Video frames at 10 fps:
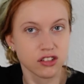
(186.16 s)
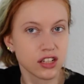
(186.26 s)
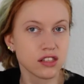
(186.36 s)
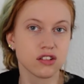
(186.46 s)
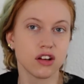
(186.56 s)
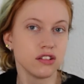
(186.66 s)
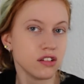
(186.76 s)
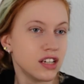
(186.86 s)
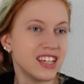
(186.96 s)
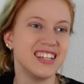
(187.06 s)
sits on.
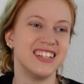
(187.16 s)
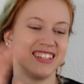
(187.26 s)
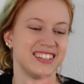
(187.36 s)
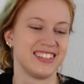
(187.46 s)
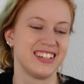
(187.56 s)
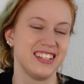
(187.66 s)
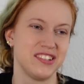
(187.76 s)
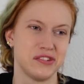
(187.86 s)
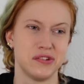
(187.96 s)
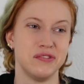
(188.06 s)
I
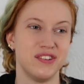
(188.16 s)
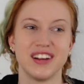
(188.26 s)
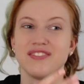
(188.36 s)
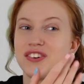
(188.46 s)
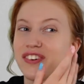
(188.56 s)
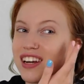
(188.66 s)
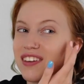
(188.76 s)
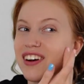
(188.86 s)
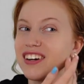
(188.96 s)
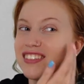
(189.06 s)
don't know what I'm talking
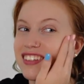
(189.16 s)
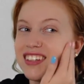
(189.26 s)
about.